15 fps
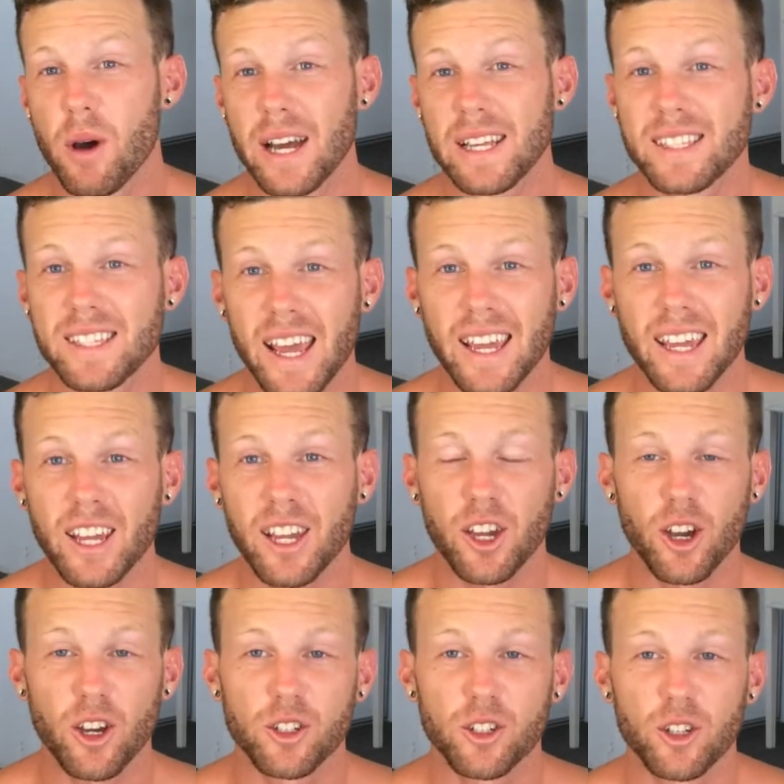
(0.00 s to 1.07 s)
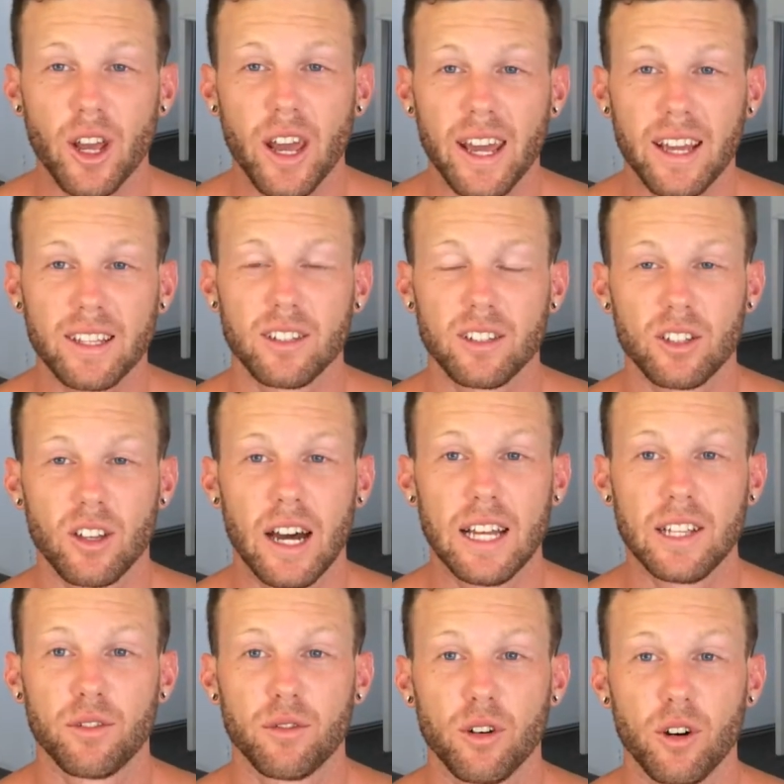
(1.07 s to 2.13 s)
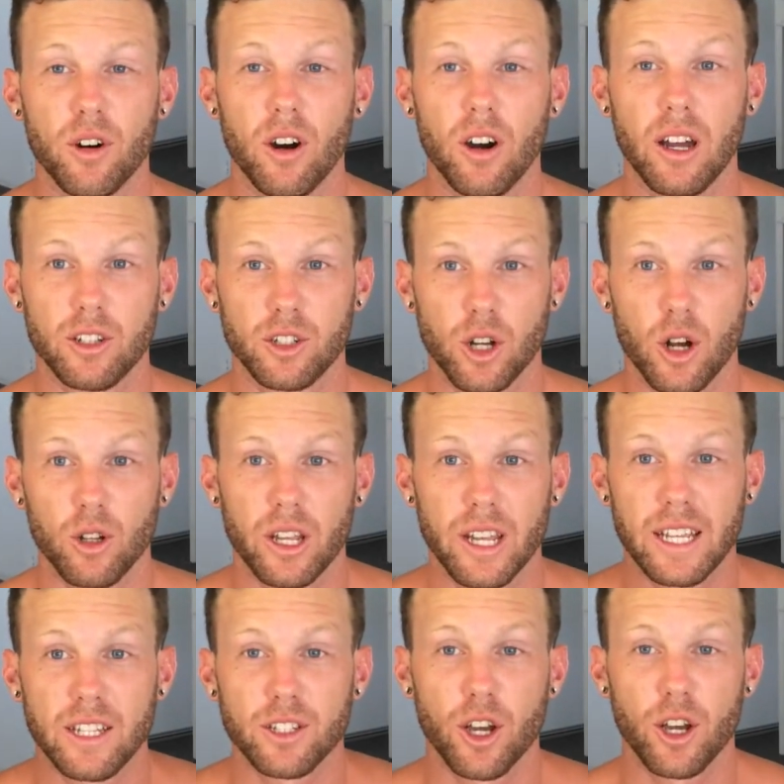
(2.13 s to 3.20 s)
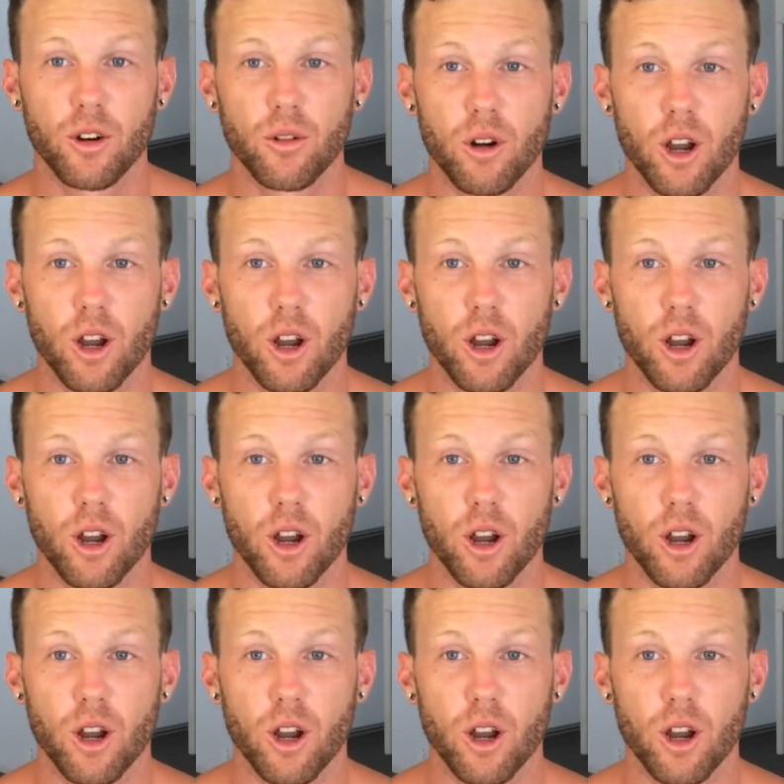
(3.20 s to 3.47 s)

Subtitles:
my second go-to exercise for shoulder internal